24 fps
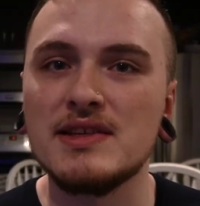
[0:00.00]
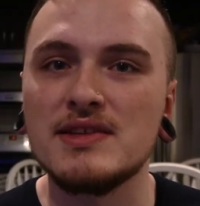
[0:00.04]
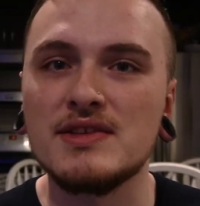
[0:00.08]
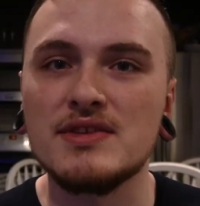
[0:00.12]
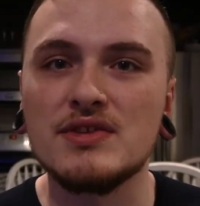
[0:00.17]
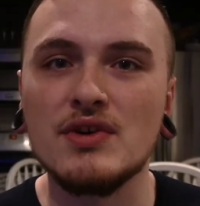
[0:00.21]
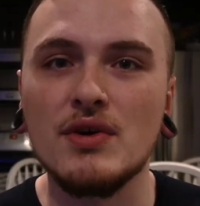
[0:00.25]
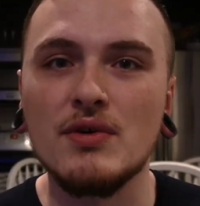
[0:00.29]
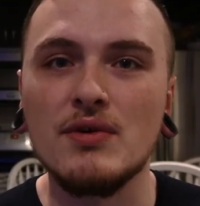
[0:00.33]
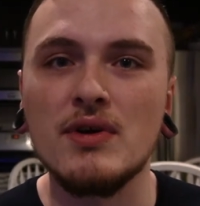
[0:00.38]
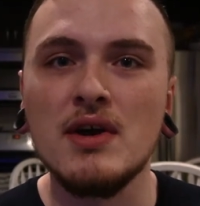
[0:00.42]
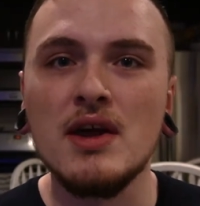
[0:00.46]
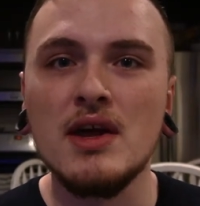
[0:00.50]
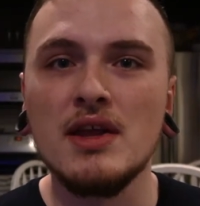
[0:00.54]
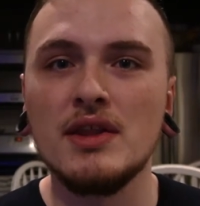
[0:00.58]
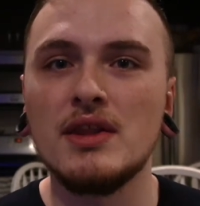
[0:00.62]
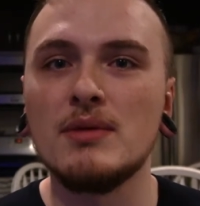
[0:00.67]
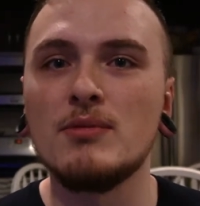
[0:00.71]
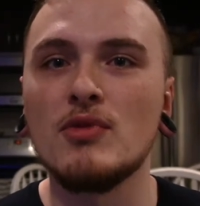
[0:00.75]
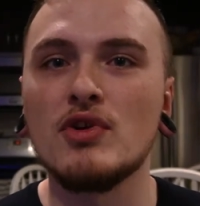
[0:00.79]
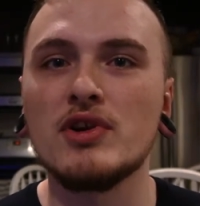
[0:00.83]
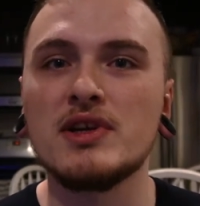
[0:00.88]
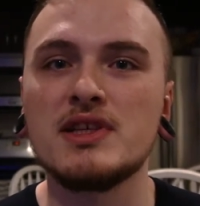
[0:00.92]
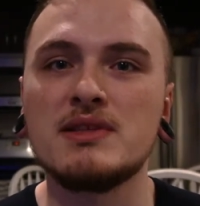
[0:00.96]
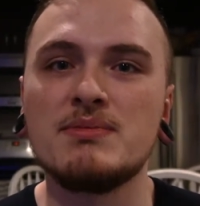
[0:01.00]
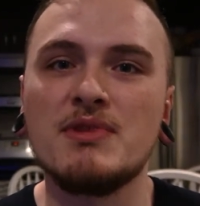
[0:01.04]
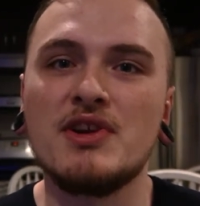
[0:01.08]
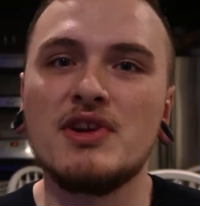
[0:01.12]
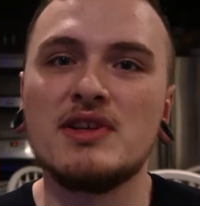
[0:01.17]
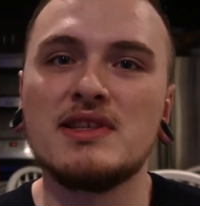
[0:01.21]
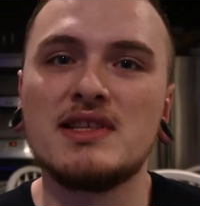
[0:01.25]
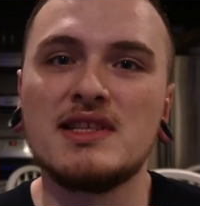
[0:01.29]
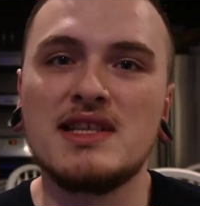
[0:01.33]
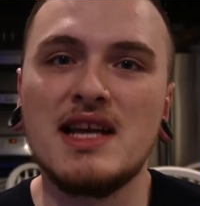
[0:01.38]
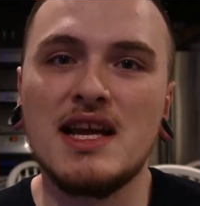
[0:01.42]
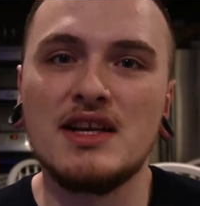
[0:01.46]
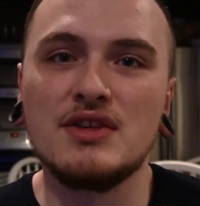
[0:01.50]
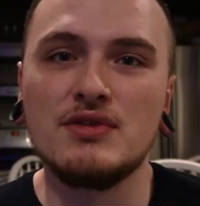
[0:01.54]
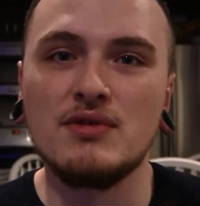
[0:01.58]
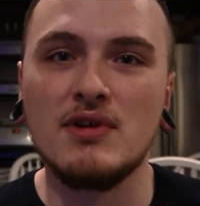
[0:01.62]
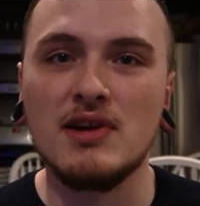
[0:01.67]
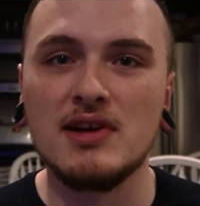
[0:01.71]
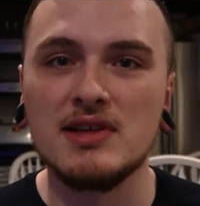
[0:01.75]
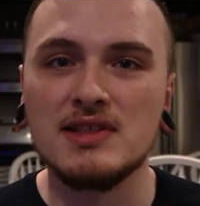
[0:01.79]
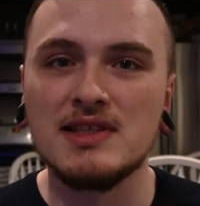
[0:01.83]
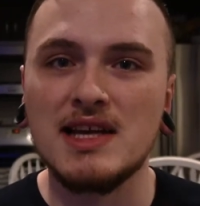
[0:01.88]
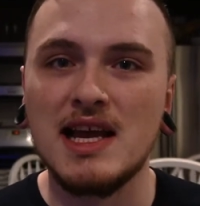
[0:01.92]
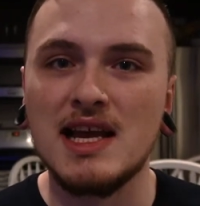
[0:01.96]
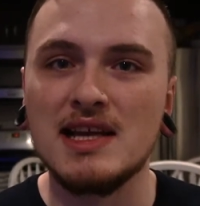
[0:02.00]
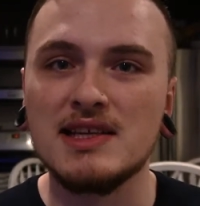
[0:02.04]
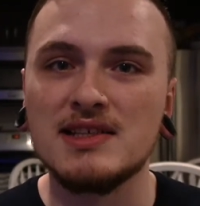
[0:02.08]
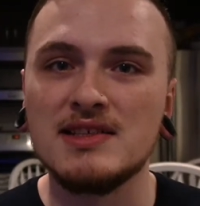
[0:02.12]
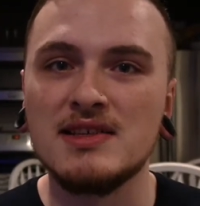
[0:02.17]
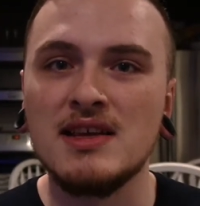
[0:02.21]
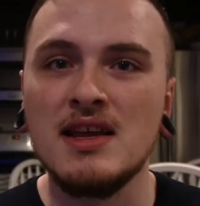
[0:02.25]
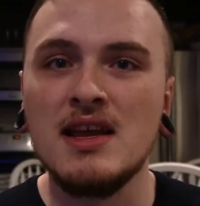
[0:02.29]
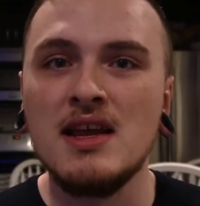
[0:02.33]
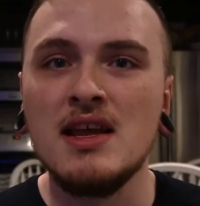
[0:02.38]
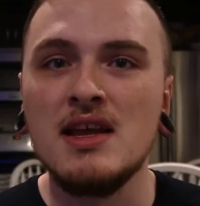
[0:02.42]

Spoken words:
so the more experience a tattoo artist has,